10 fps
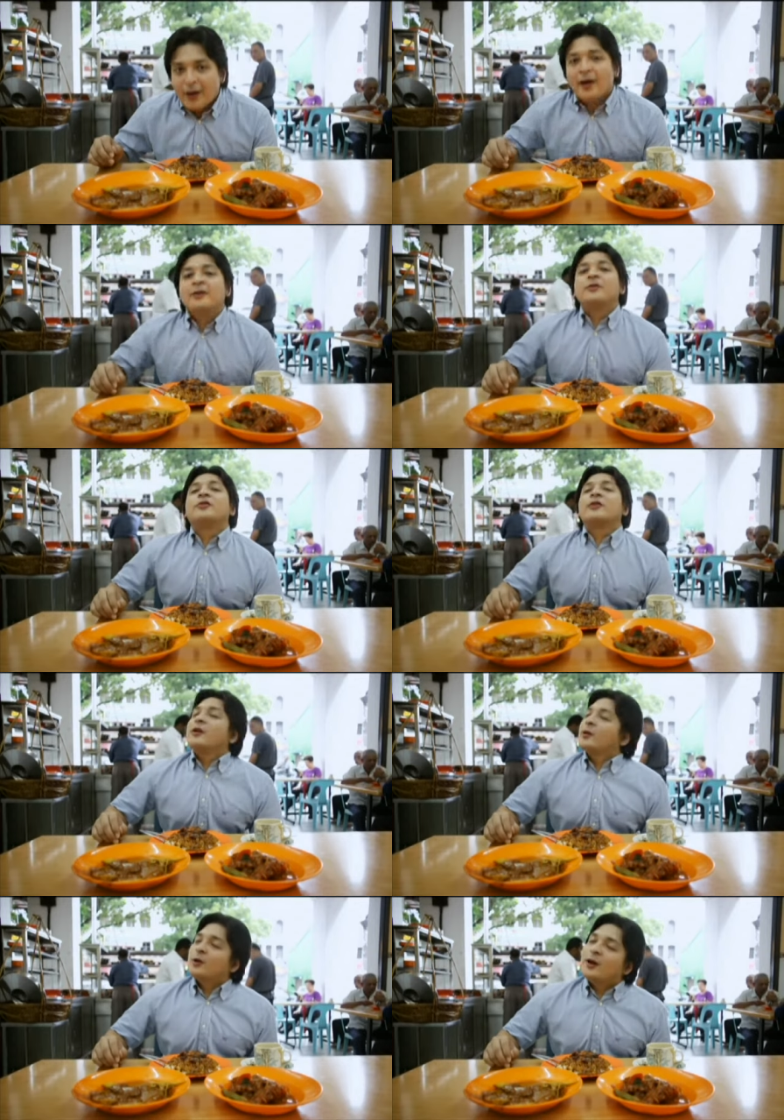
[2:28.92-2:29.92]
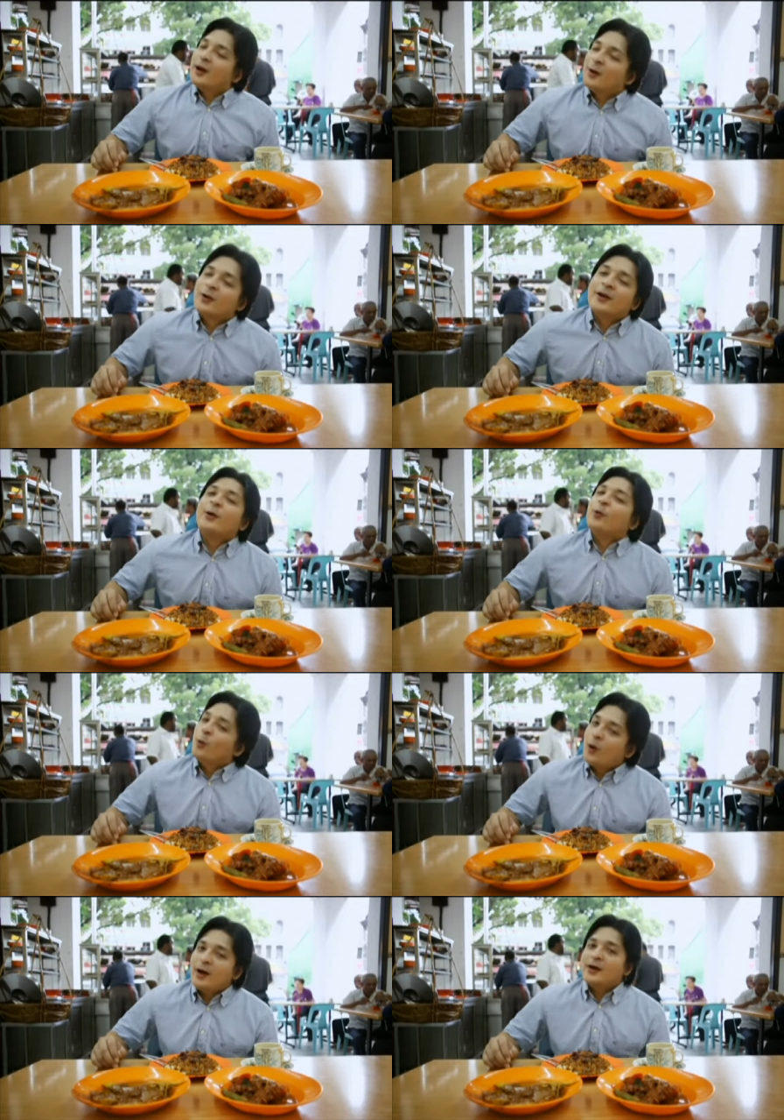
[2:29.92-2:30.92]
and you start to go like, okay,
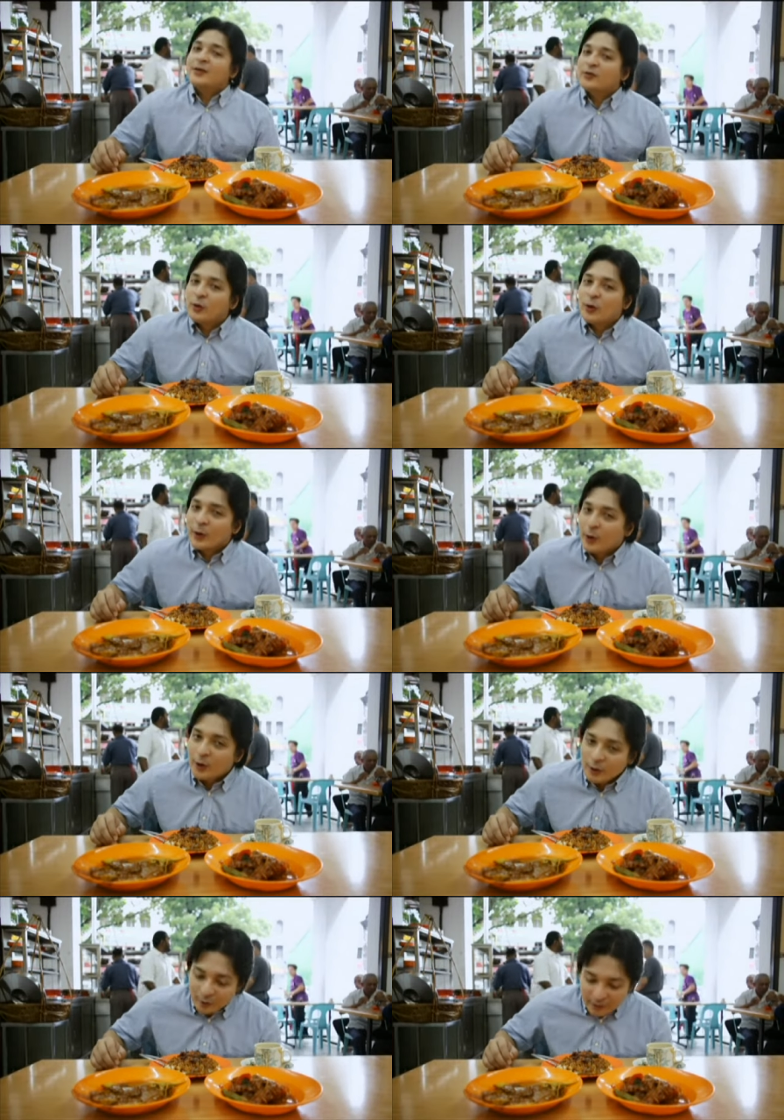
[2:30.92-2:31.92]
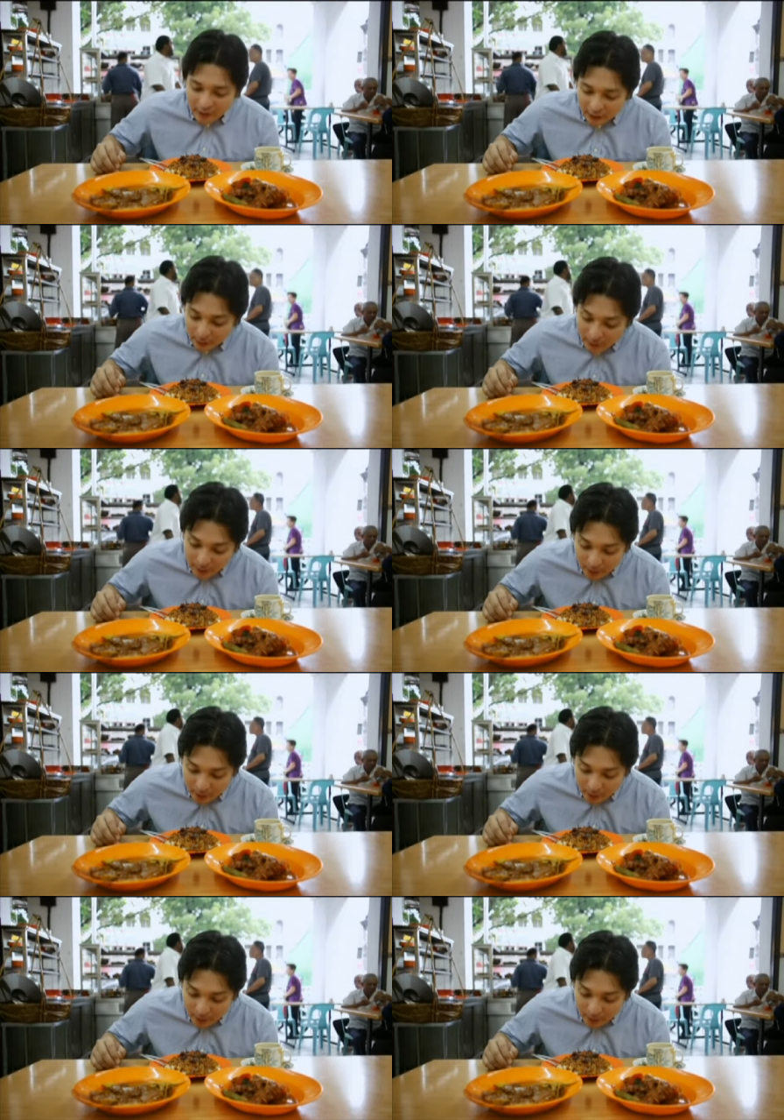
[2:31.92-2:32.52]
what is going on over here, man?